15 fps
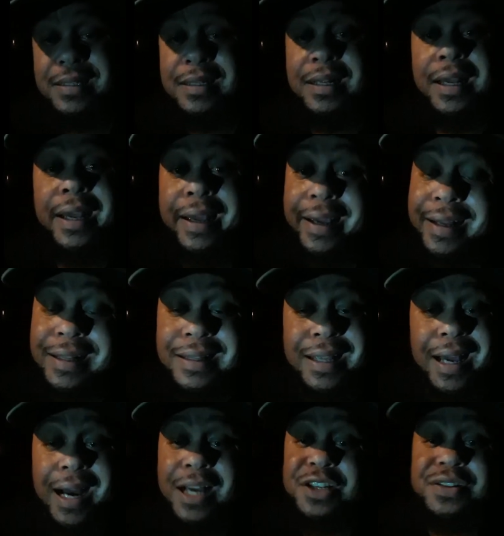Watson
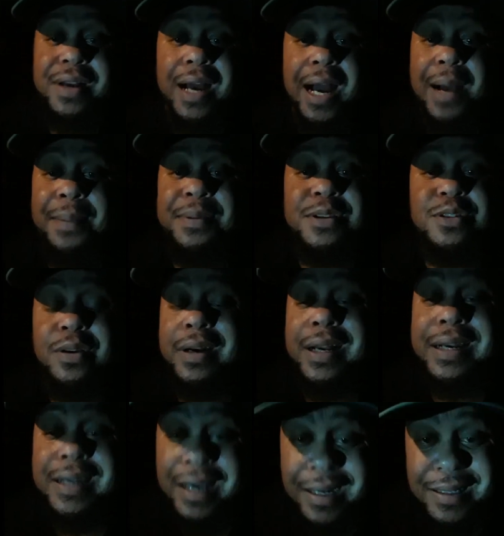hitting DeAndre
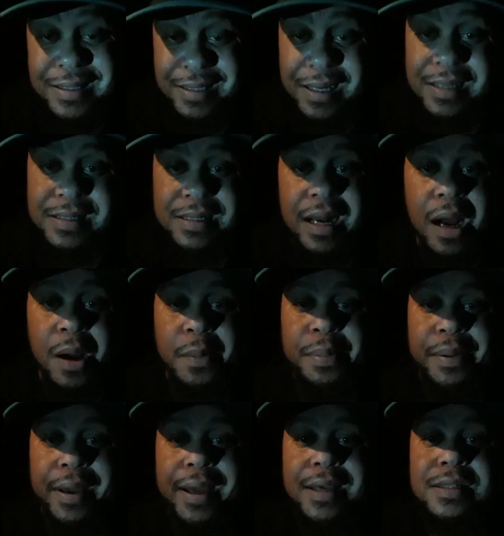Hopkins on another
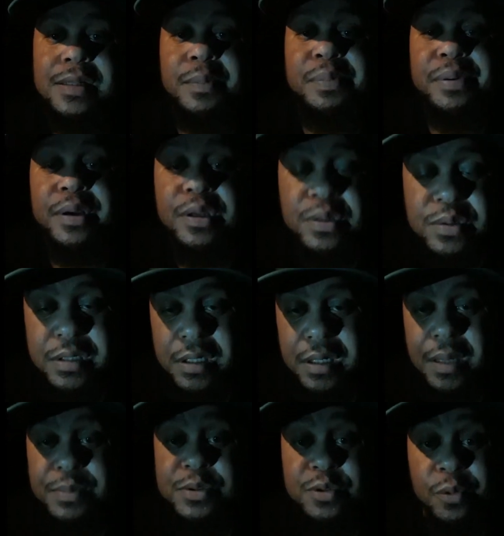touchdown pass to put
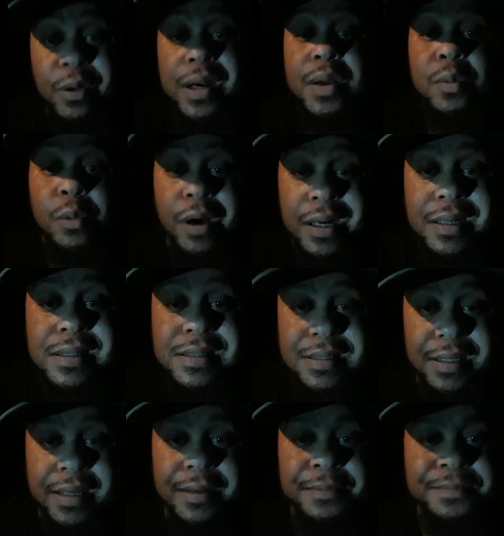Houston up
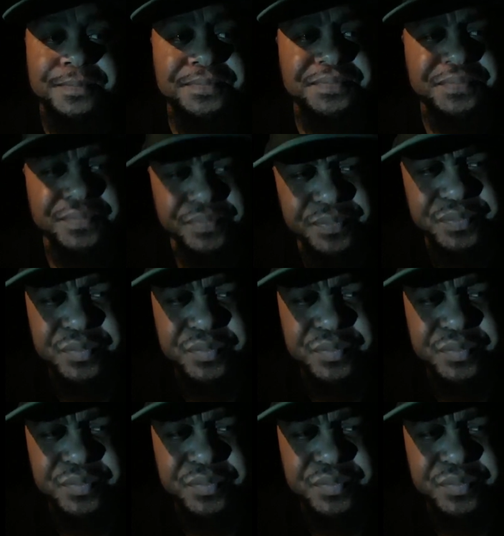21-10.